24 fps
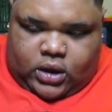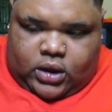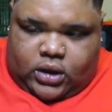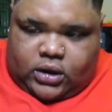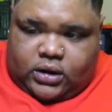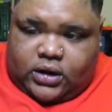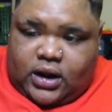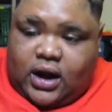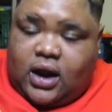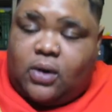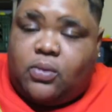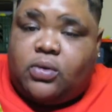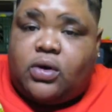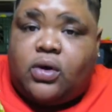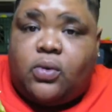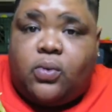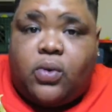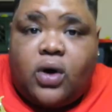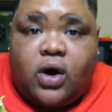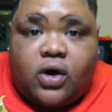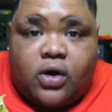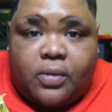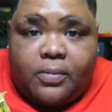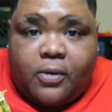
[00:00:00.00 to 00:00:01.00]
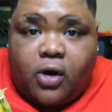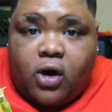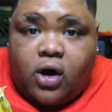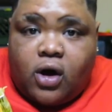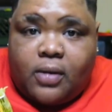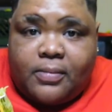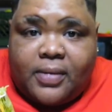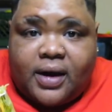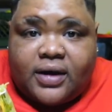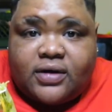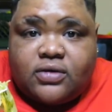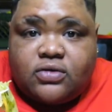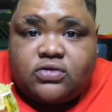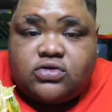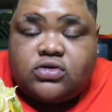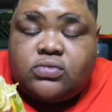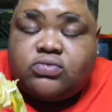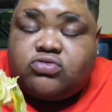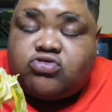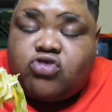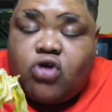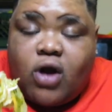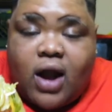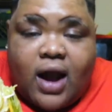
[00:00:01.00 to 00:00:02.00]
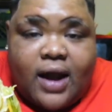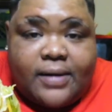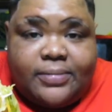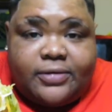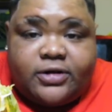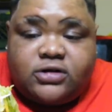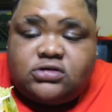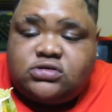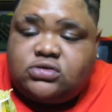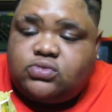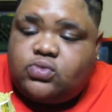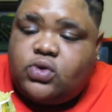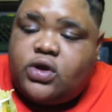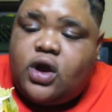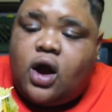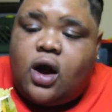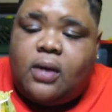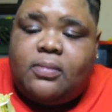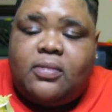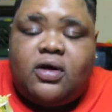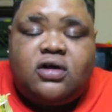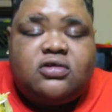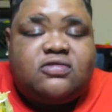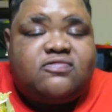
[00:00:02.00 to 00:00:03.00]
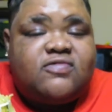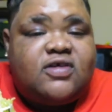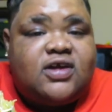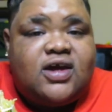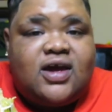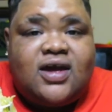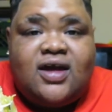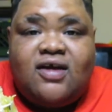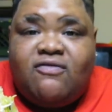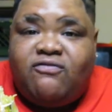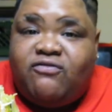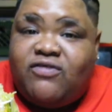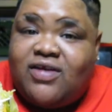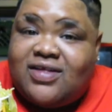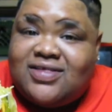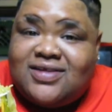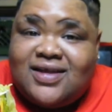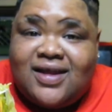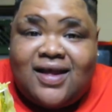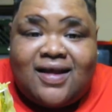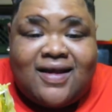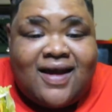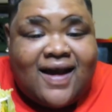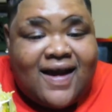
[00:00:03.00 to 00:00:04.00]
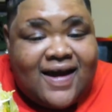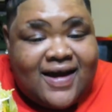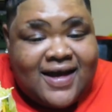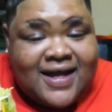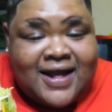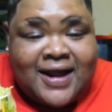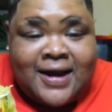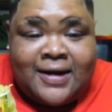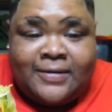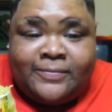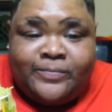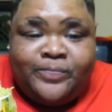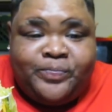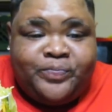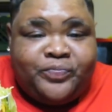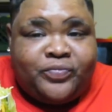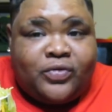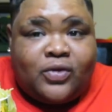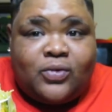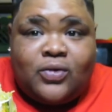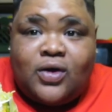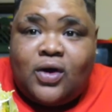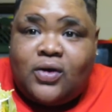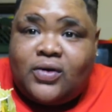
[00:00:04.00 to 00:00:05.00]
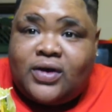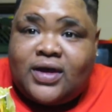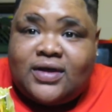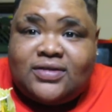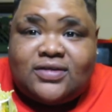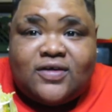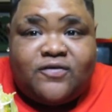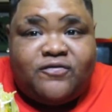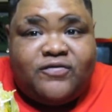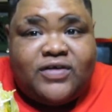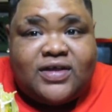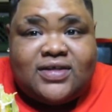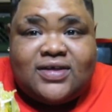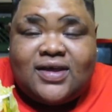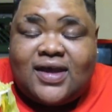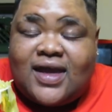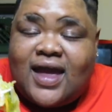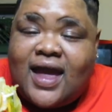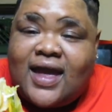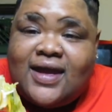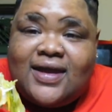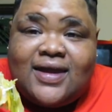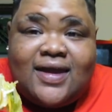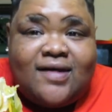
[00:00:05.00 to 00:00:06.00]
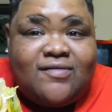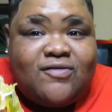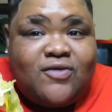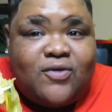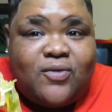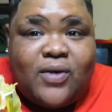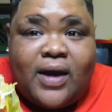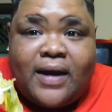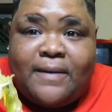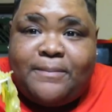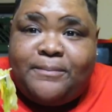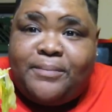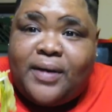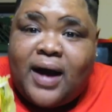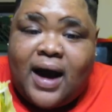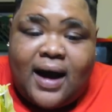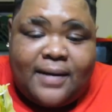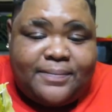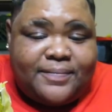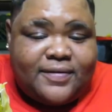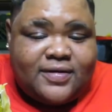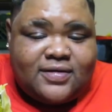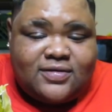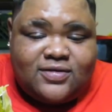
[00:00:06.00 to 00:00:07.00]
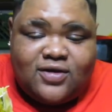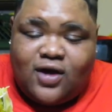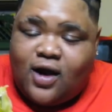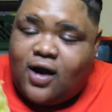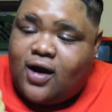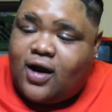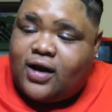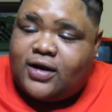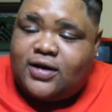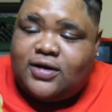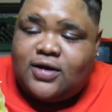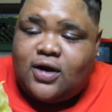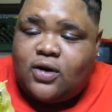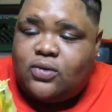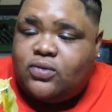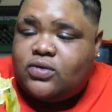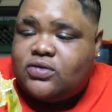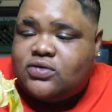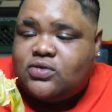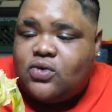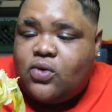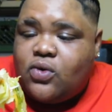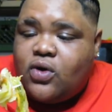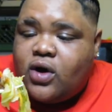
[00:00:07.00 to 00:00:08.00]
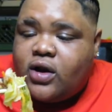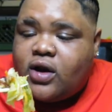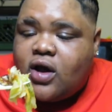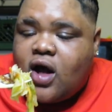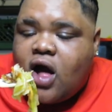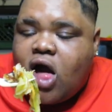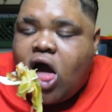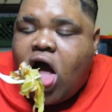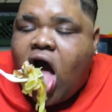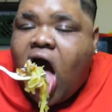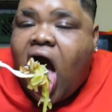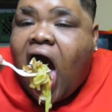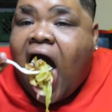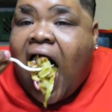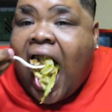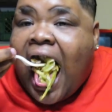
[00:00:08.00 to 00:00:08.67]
that I want to welcome all my new subscribers. We almost went and hit 50K. I'm gonna get the 50k giveaway popping. Y'all already know what's going on.